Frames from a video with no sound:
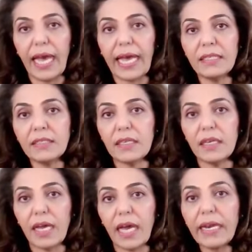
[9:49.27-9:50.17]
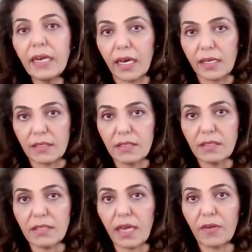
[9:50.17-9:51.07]
and
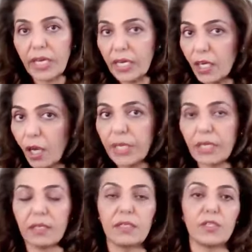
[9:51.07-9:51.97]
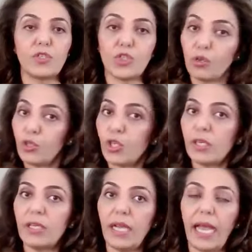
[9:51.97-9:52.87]
analyzes their economic,
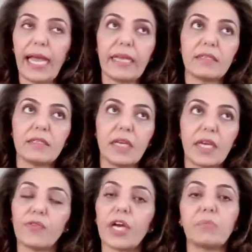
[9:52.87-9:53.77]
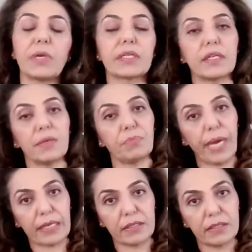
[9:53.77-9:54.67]
social, and environmental
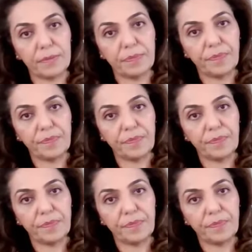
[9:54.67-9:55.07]
impact.